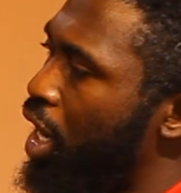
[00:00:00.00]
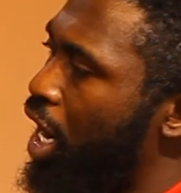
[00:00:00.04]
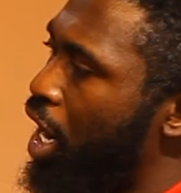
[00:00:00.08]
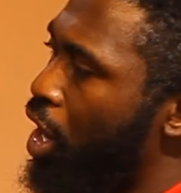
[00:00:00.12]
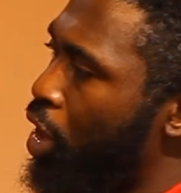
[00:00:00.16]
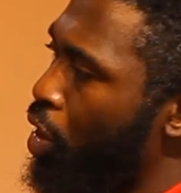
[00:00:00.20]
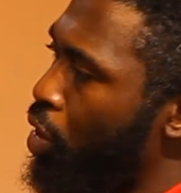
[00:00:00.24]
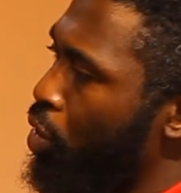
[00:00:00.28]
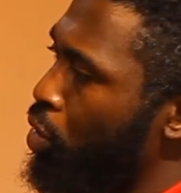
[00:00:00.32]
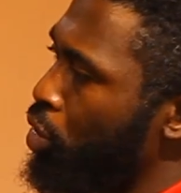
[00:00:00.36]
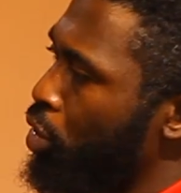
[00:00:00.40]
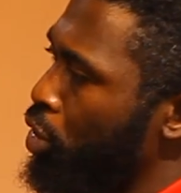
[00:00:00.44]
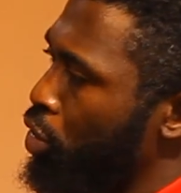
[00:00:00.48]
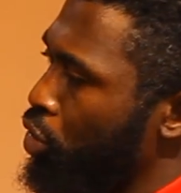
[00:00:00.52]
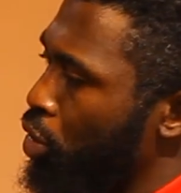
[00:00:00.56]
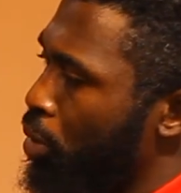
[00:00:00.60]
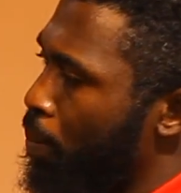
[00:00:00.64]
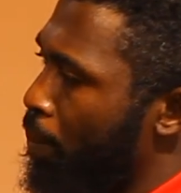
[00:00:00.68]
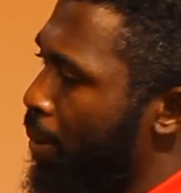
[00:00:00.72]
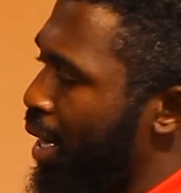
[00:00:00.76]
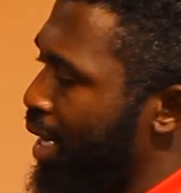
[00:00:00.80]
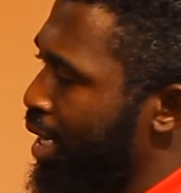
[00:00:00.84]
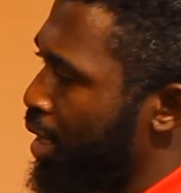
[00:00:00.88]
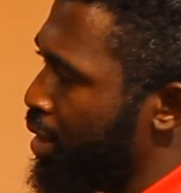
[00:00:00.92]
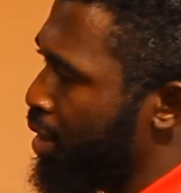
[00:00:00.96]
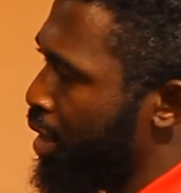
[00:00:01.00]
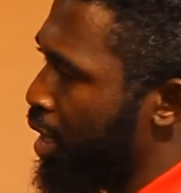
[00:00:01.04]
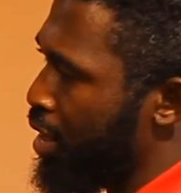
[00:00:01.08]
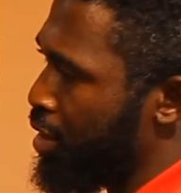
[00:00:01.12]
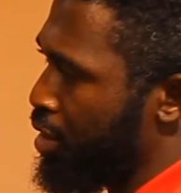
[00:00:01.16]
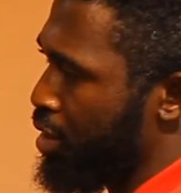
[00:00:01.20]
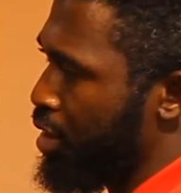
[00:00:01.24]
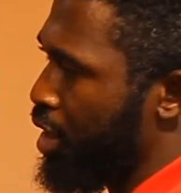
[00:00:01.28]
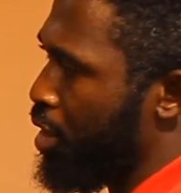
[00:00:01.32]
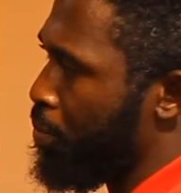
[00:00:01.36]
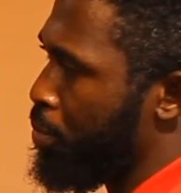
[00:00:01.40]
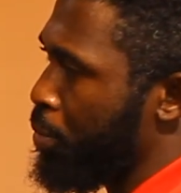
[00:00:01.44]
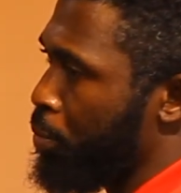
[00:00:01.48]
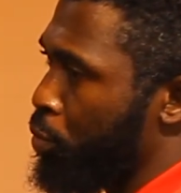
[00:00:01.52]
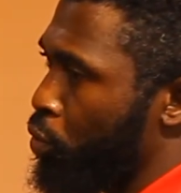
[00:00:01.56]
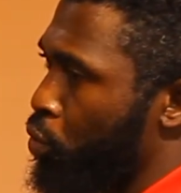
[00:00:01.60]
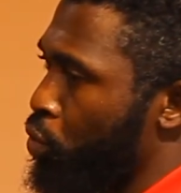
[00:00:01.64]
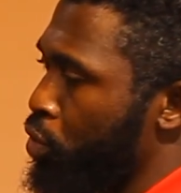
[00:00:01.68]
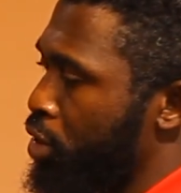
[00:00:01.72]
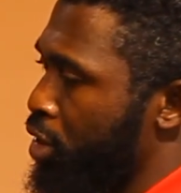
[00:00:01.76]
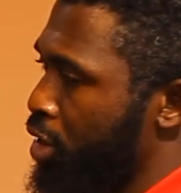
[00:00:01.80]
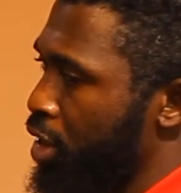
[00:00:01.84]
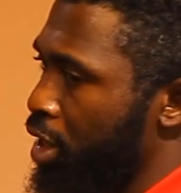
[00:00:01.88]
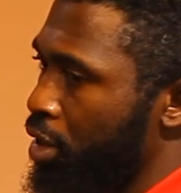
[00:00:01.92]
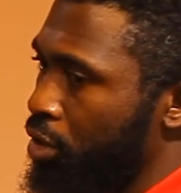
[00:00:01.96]
how marketers now, people
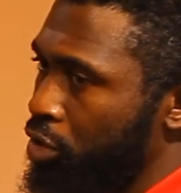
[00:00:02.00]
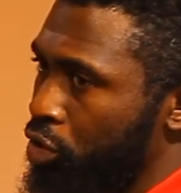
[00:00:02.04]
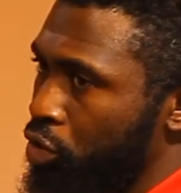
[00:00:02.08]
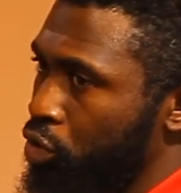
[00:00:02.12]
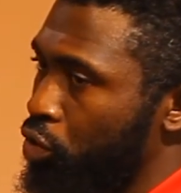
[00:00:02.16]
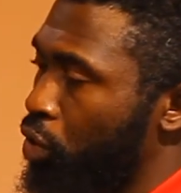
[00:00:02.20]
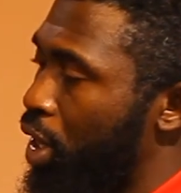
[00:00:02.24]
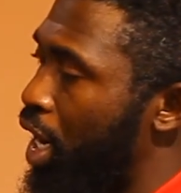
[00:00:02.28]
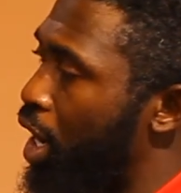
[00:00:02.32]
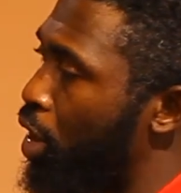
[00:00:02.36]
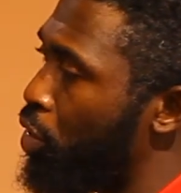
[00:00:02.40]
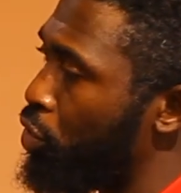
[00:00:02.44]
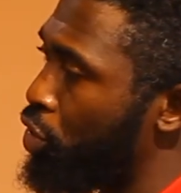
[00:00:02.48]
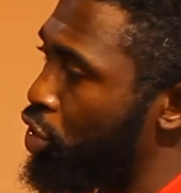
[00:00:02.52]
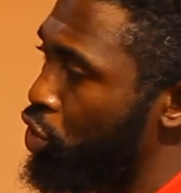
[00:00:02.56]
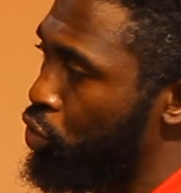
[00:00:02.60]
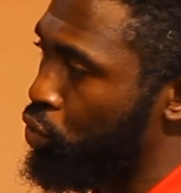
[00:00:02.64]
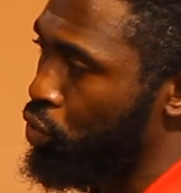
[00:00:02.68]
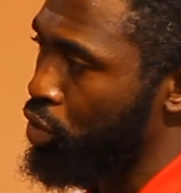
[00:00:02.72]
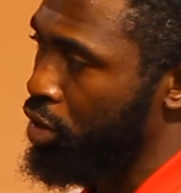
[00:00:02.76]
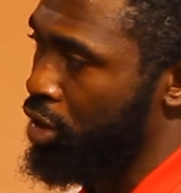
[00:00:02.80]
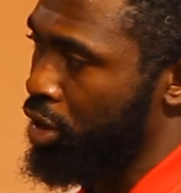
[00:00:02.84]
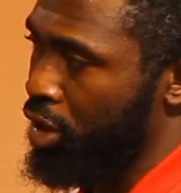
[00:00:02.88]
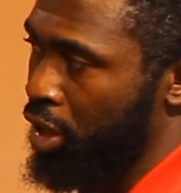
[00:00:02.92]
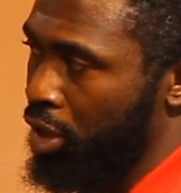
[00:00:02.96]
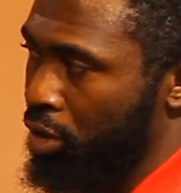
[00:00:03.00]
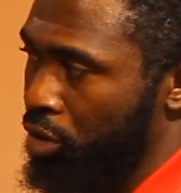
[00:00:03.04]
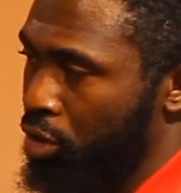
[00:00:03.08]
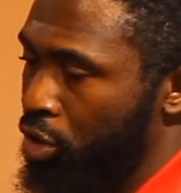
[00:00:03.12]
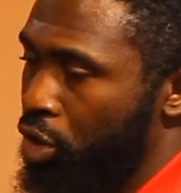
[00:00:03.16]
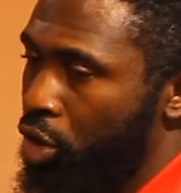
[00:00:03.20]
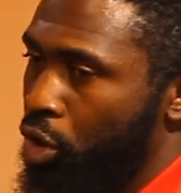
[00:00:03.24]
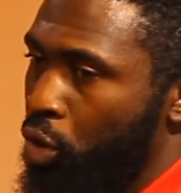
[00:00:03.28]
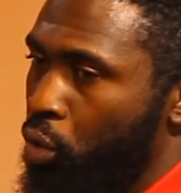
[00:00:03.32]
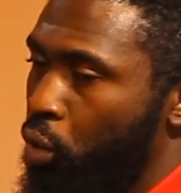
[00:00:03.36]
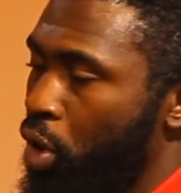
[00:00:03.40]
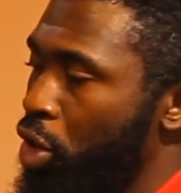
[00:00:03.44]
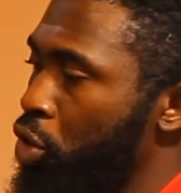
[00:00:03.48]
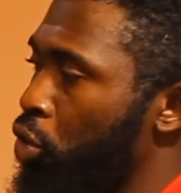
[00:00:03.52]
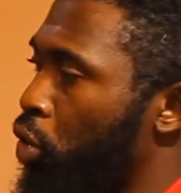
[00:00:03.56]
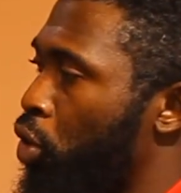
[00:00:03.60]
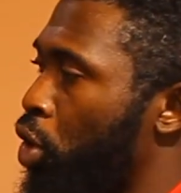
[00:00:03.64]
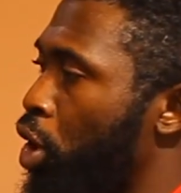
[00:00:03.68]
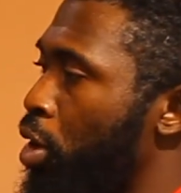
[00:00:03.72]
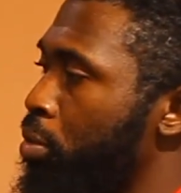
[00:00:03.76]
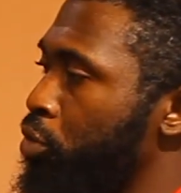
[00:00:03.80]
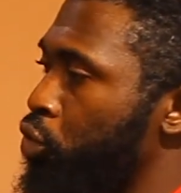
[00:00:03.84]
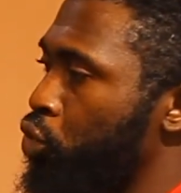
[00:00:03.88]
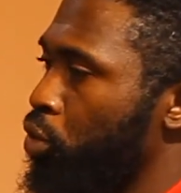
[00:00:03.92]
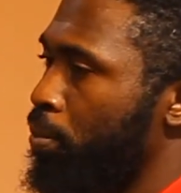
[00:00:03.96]
who sell, do you know how they do it now? When you
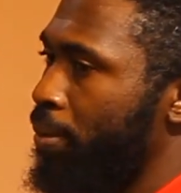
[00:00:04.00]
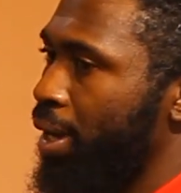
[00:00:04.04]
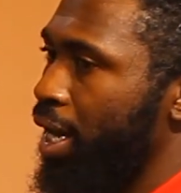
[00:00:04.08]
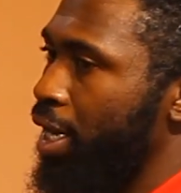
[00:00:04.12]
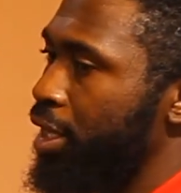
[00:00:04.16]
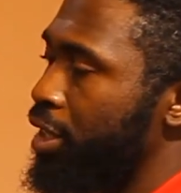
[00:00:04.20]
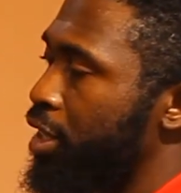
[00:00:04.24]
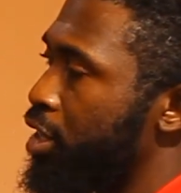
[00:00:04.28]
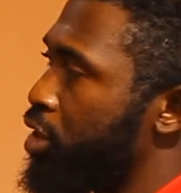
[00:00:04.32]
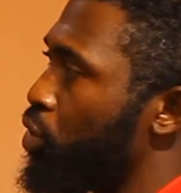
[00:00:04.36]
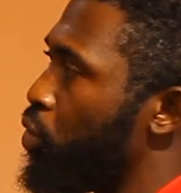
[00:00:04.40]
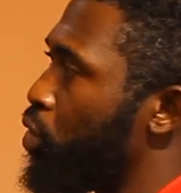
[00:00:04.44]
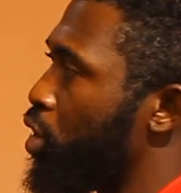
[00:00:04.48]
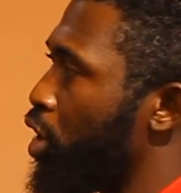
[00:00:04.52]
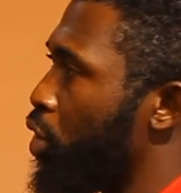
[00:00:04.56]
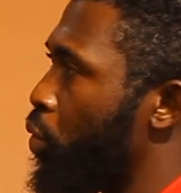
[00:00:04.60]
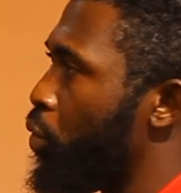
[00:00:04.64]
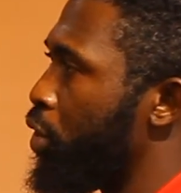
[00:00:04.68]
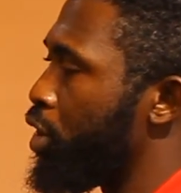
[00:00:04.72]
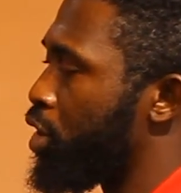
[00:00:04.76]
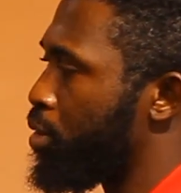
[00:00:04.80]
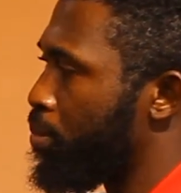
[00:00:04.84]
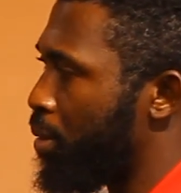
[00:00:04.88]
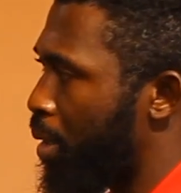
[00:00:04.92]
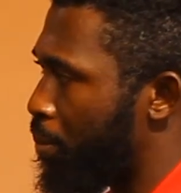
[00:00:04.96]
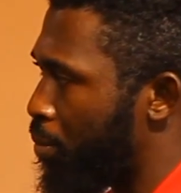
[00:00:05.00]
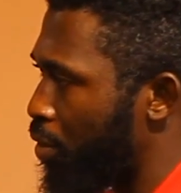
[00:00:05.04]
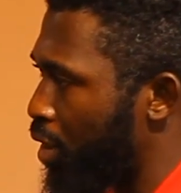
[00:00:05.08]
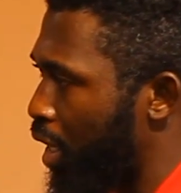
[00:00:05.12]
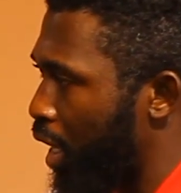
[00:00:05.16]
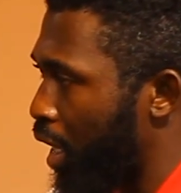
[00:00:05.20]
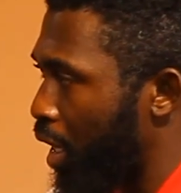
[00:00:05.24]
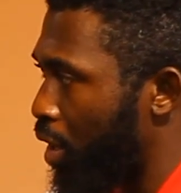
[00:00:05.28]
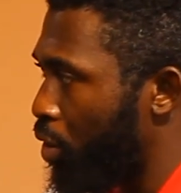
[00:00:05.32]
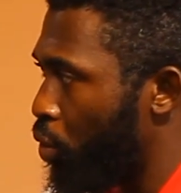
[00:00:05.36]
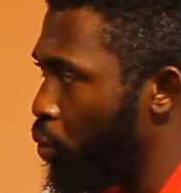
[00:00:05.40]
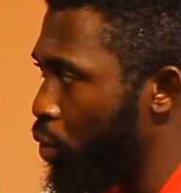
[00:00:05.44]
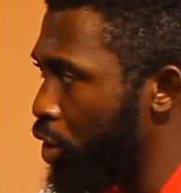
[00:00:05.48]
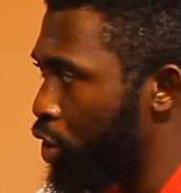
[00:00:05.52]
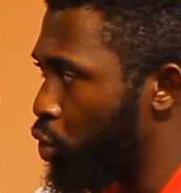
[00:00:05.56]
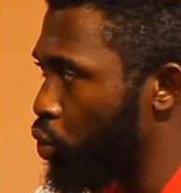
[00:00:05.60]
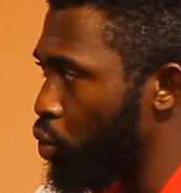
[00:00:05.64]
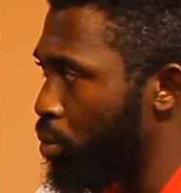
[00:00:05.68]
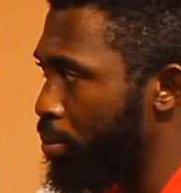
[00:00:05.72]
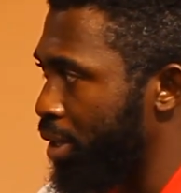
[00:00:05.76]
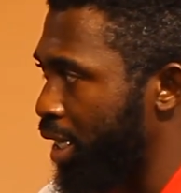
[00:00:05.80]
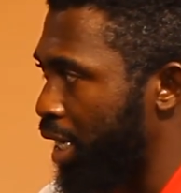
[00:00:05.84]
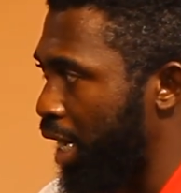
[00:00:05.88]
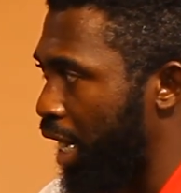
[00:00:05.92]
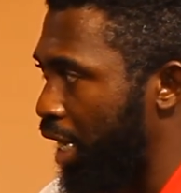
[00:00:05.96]
come to buy, they say, okay, wait, my brother, wait
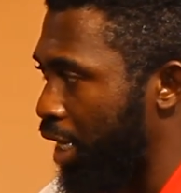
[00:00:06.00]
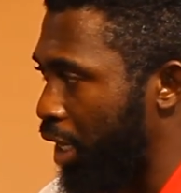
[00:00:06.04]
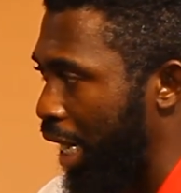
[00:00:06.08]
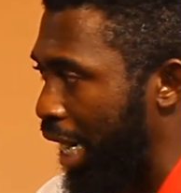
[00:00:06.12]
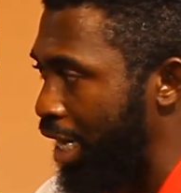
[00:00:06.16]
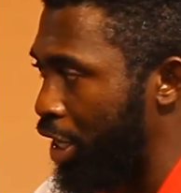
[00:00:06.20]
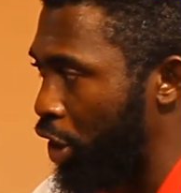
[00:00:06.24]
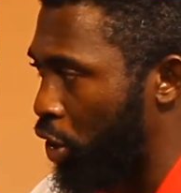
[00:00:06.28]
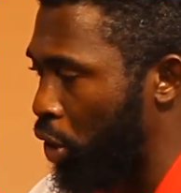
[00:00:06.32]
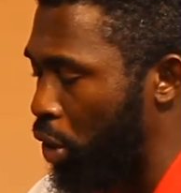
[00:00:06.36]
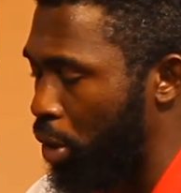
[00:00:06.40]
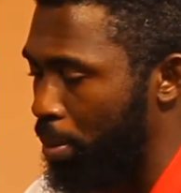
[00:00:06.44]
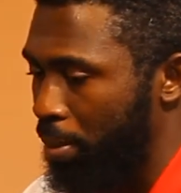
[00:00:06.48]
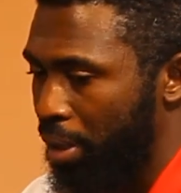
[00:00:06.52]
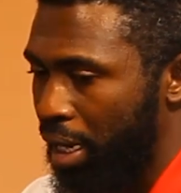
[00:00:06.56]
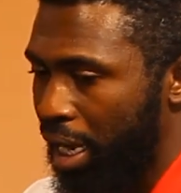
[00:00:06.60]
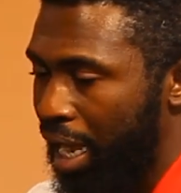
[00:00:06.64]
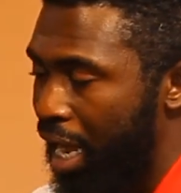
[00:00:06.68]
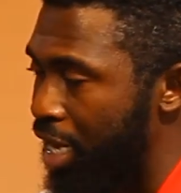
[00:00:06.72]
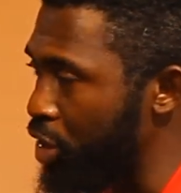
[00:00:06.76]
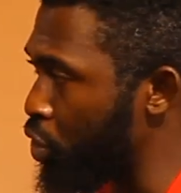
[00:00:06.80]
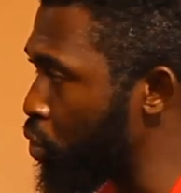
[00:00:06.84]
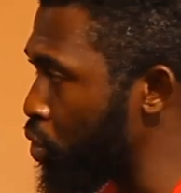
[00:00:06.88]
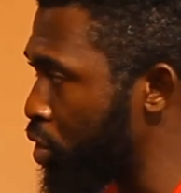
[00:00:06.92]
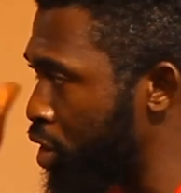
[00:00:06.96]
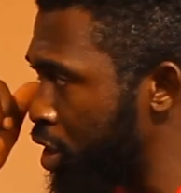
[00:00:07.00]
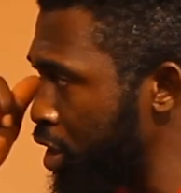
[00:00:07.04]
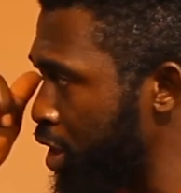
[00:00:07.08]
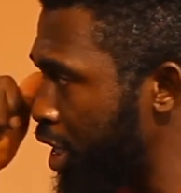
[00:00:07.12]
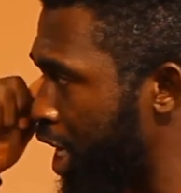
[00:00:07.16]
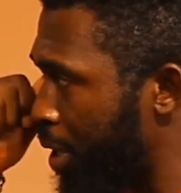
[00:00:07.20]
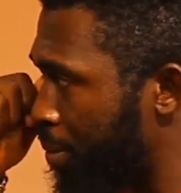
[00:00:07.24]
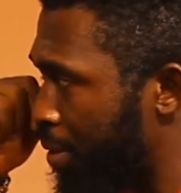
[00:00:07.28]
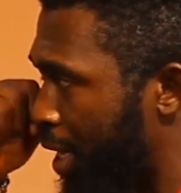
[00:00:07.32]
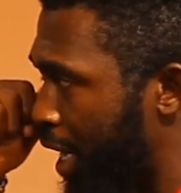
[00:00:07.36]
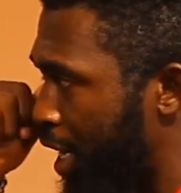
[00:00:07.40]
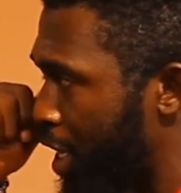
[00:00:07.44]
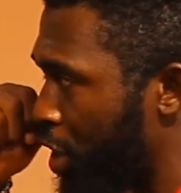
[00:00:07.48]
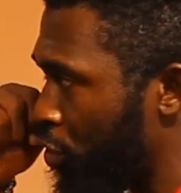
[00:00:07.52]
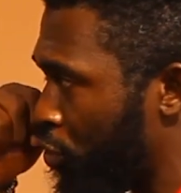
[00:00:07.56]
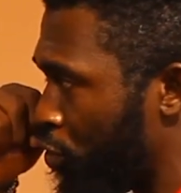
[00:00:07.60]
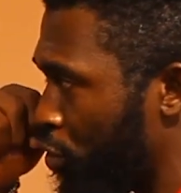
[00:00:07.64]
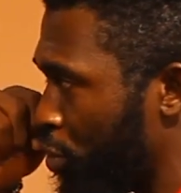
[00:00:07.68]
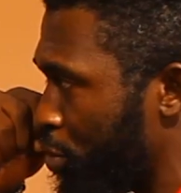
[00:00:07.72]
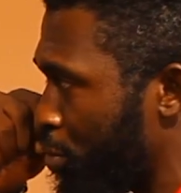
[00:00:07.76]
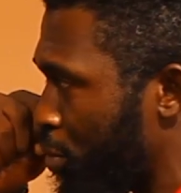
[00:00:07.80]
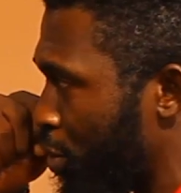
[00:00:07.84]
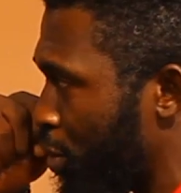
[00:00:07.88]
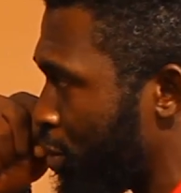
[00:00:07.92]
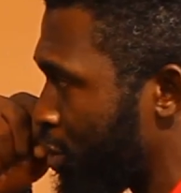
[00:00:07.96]
to make and they come. As you see them carry
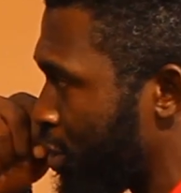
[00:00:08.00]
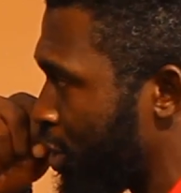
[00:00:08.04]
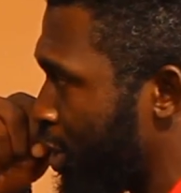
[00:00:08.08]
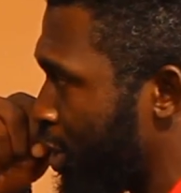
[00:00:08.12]
phone, bros,